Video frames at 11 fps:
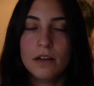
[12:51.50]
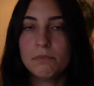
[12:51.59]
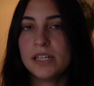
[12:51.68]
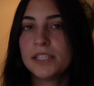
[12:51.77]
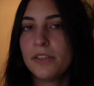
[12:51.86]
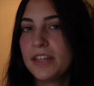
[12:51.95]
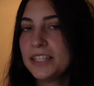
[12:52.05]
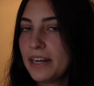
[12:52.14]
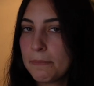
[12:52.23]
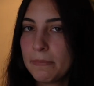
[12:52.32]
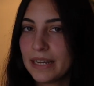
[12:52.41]
But the things
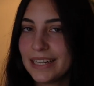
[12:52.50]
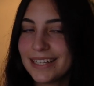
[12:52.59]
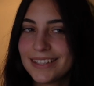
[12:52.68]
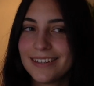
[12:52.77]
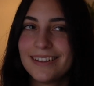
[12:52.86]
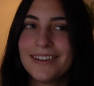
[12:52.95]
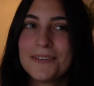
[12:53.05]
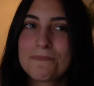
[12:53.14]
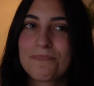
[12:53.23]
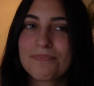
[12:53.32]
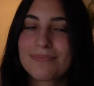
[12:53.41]
that I made,
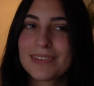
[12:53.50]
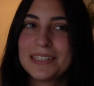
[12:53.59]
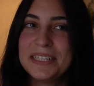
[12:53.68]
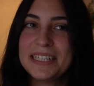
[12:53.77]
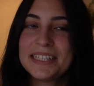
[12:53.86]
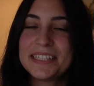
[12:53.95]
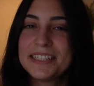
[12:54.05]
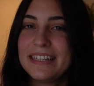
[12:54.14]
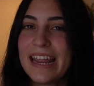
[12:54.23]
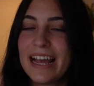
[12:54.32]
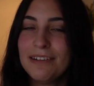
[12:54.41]
since
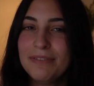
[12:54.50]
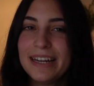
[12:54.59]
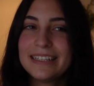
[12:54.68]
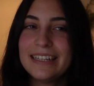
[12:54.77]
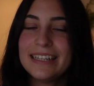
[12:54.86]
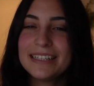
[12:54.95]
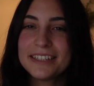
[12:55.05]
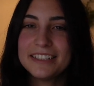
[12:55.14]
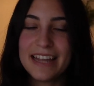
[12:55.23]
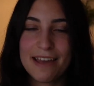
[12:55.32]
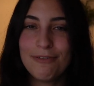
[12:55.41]
they have like
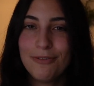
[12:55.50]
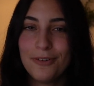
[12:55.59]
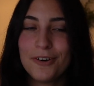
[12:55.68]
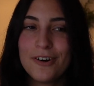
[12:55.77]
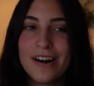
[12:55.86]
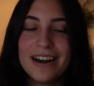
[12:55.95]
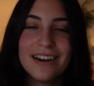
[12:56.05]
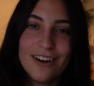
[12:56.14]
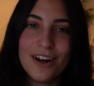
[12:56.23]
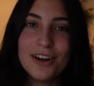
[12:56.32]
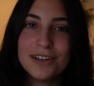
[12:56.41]
this effort
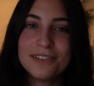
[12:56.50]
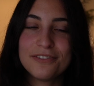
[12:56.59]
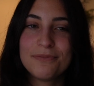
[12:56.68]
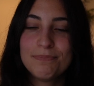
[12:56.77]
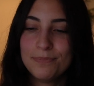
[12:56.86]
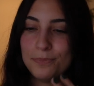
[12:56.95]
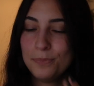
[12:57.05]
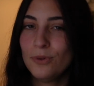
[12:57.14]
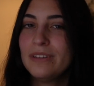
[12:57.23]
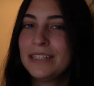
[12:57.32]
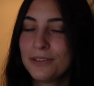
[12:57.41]
and love
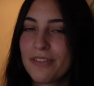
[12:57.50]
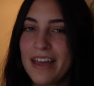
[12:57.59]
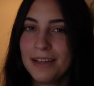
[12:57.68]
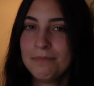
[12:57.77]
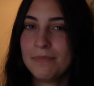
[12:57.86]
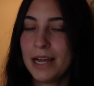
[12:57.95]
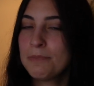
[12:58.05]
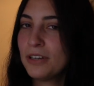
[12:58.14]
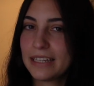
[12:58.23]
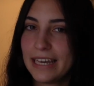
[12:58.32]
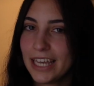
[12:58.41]
put into them, I'm
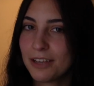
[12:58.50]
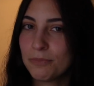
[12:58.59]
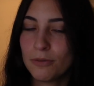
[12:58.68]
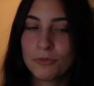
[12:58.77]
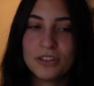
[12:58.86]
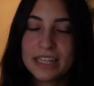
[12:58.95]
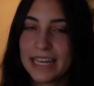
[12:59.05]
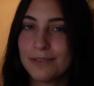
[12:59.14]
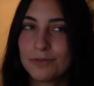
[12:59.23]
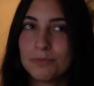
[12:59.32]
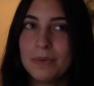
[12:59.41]
gonna keep or I'm gonna give.